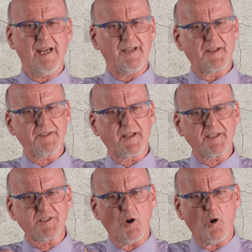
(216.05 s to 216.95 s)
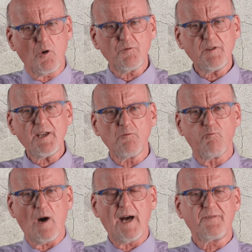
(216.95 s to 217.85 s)
that there is only
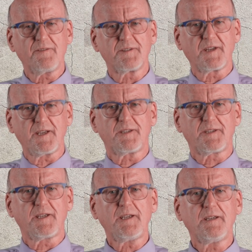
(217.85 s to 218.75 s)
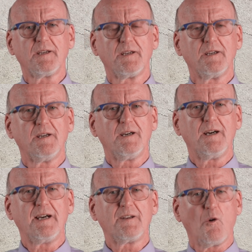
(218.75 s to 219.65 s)
one deity
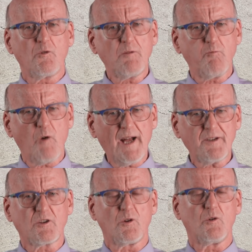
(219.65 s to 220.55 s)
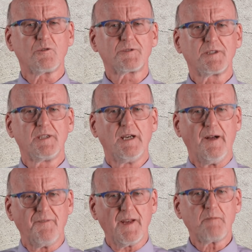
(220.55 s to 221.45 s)
and only one God,
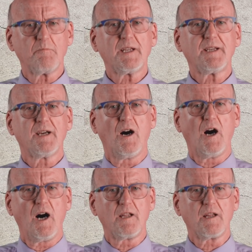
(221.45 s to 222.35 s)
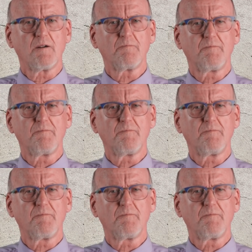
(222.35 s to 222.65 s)
namely Allah.